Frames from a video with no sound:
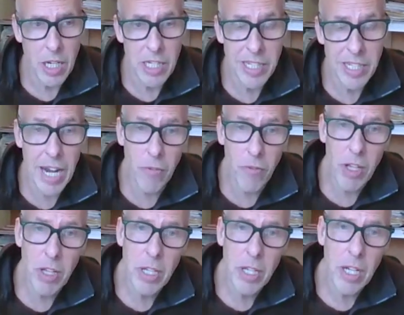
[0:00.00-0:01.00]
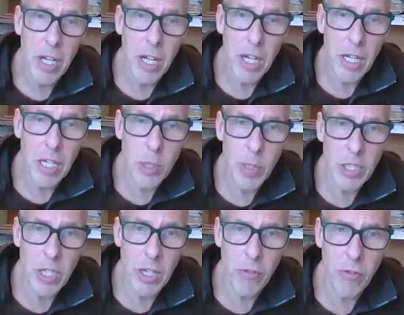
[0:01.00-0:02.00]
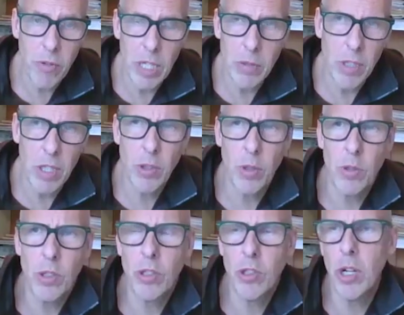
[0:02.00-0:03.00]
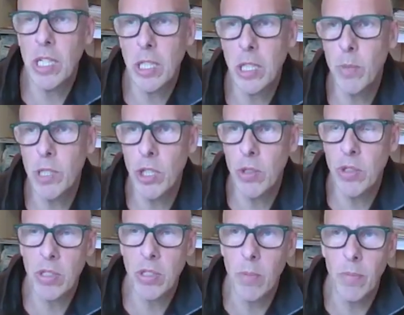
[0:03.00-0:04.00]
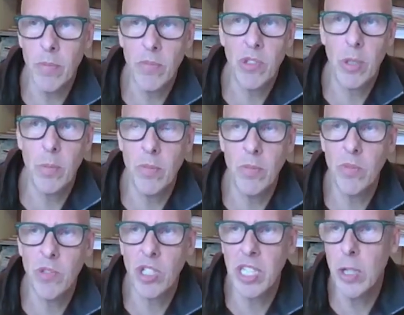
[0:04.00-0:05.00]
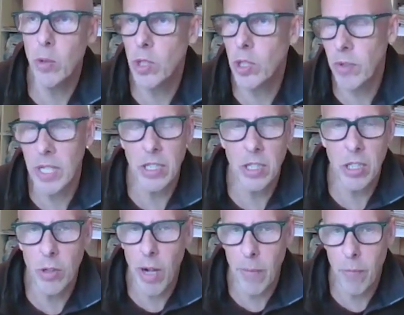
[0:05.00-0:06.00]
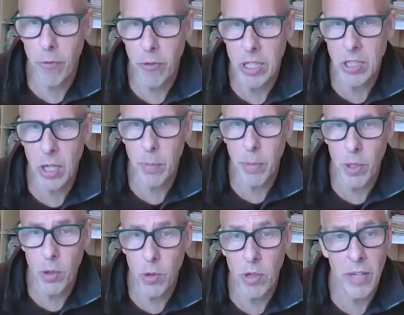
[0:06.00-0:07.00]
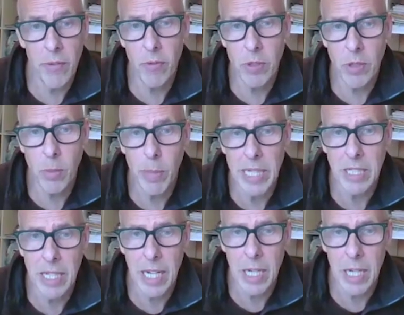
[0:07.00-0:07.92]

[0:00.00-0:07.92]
is Canva, especially if sort of trying to produce some stills for Instagram, for example, or even some basic